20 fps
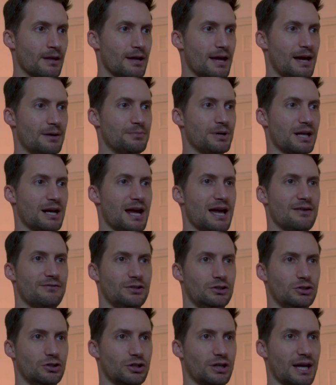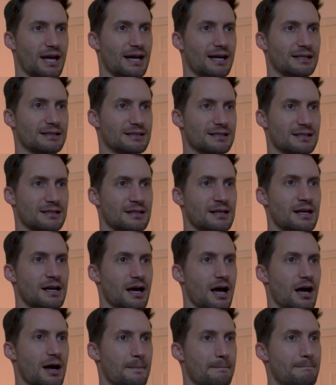and we're gonna have a look at
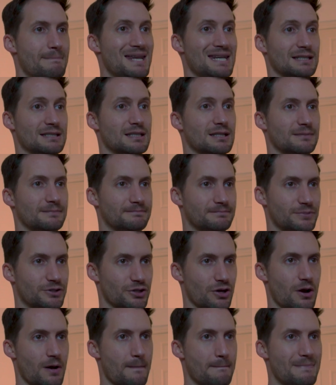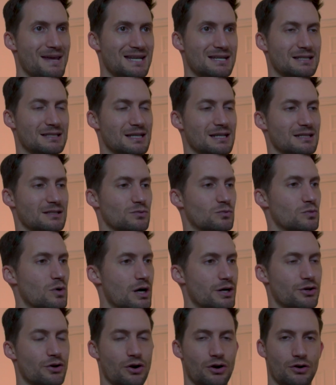a uh, mint so mint is
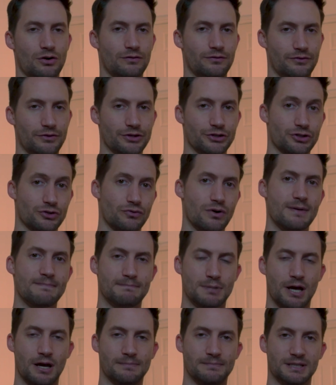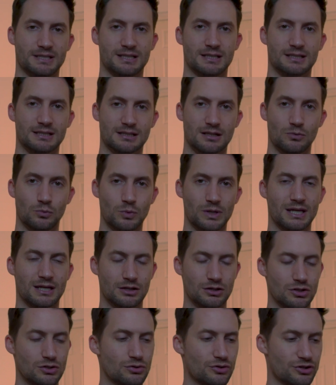one of the script purposes that we
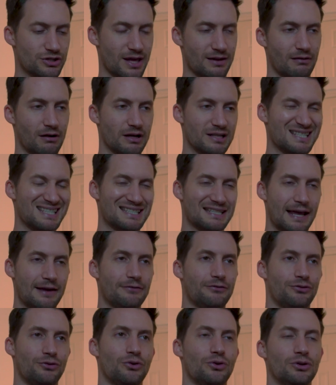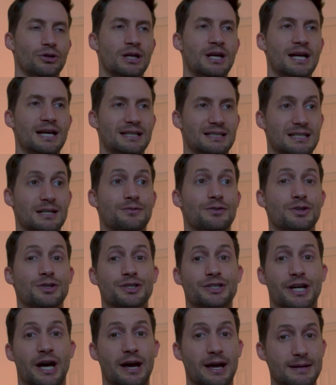can use. There are several
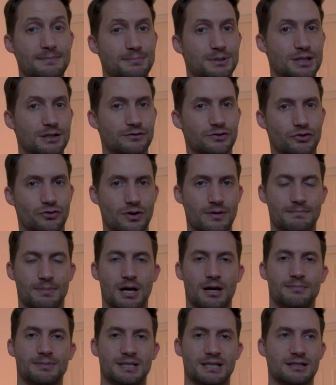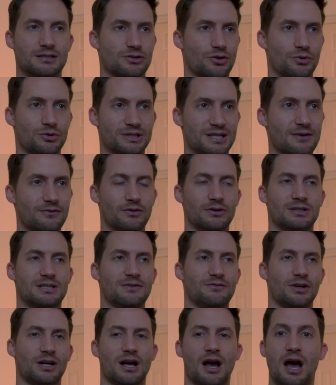different types of script purposes, so different,
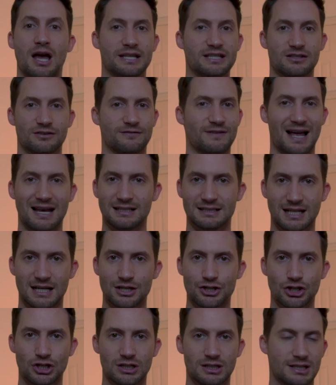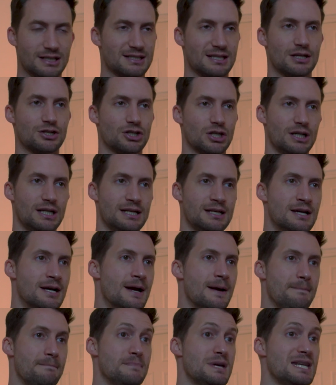different kinds of validation, essentially.
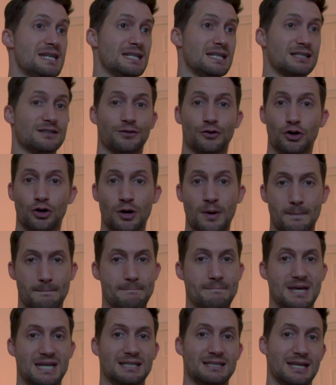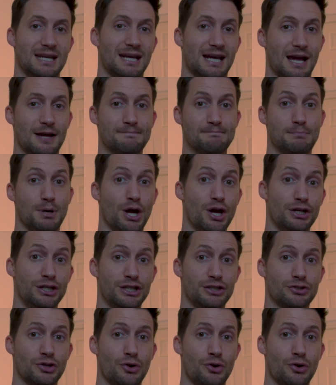Mint is for minting and burning